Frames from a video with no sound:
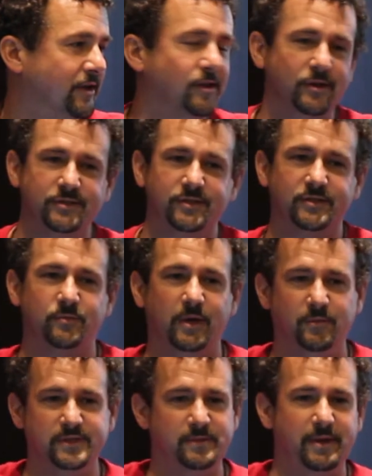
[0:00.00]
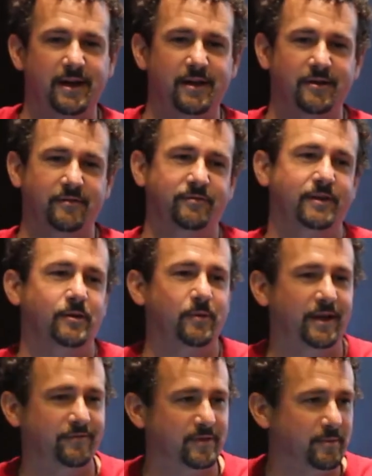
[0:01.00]
the closest one was about 100 feet
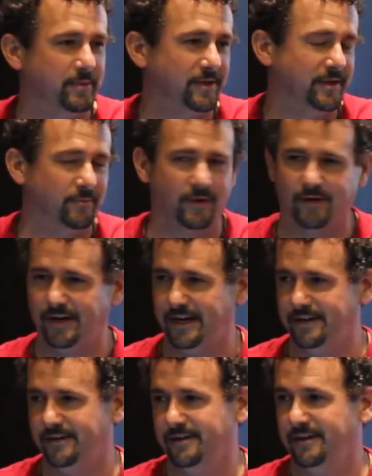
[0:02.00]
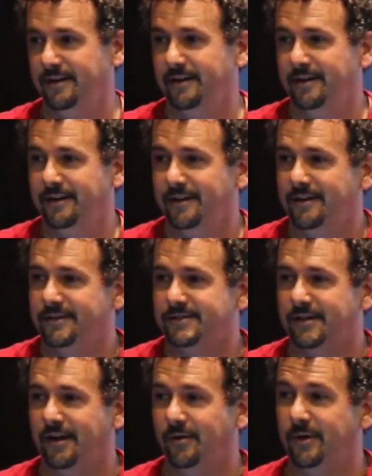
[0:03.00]
away from the building we were in.
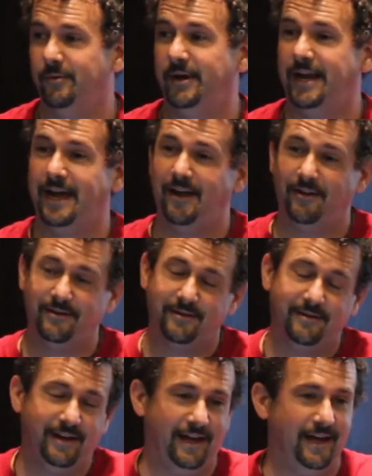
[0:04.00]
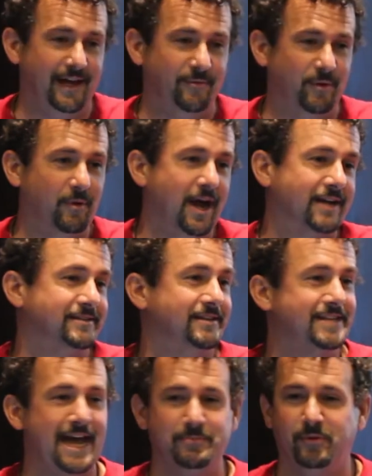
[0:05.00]
So we went out and we walked on
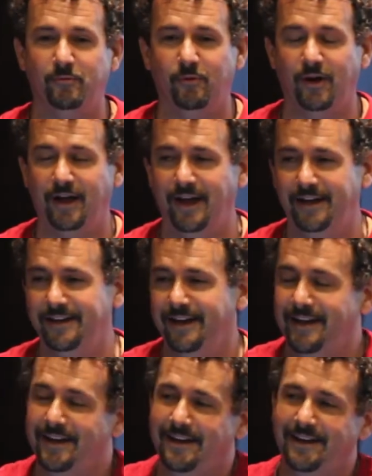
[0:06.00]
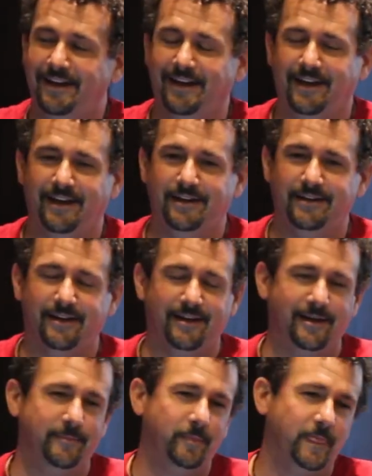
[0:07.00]
top of one, and
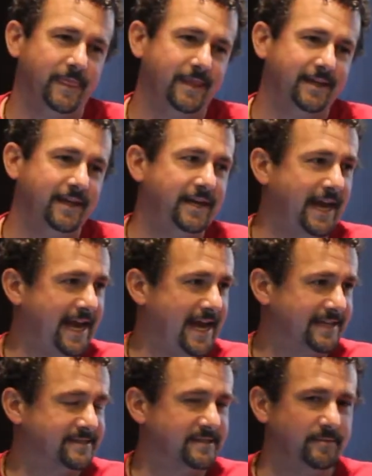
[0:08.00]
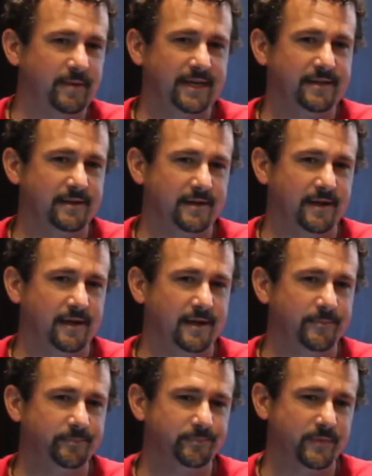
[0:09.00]
I asked him,
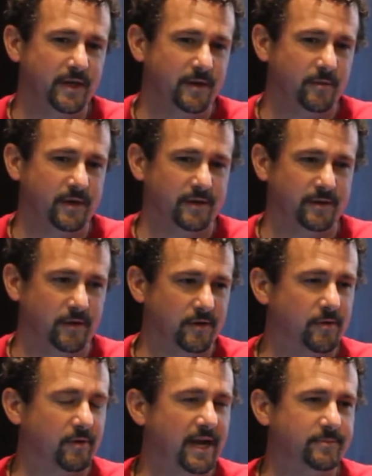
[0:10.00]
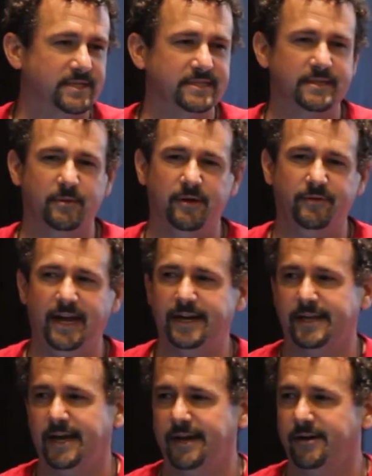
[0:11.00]
one of the local reps, I said, well, if he had
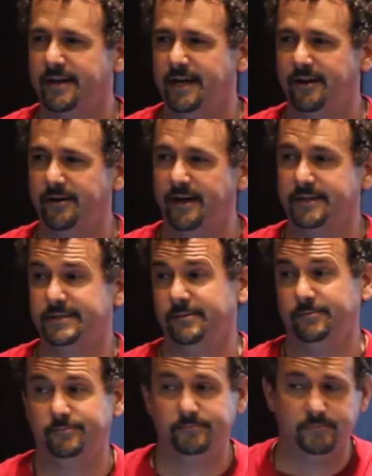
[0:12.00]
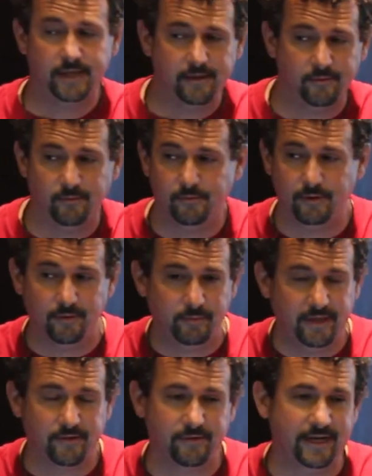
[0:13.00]
a Geiger counter, I said, what would
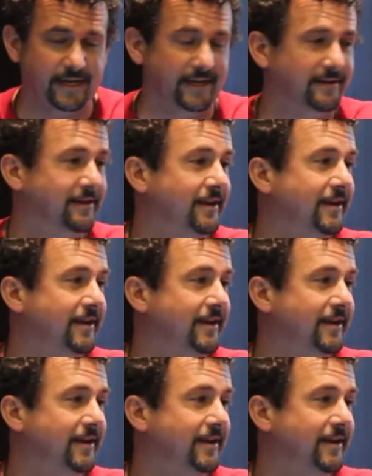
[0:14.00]
be the reading?